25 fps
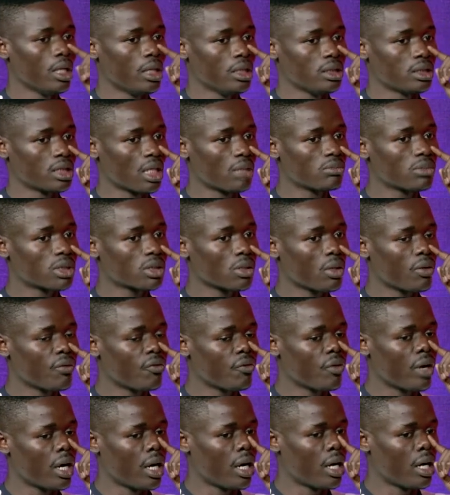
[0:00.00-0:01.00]
In terms
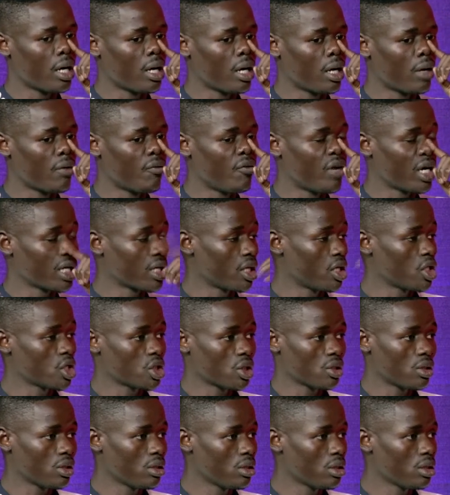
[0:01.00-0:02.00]
of uh,
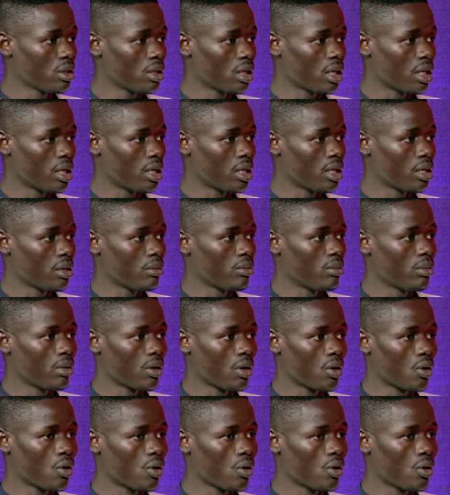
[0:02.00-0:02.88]
vacation uh, mm-hmm.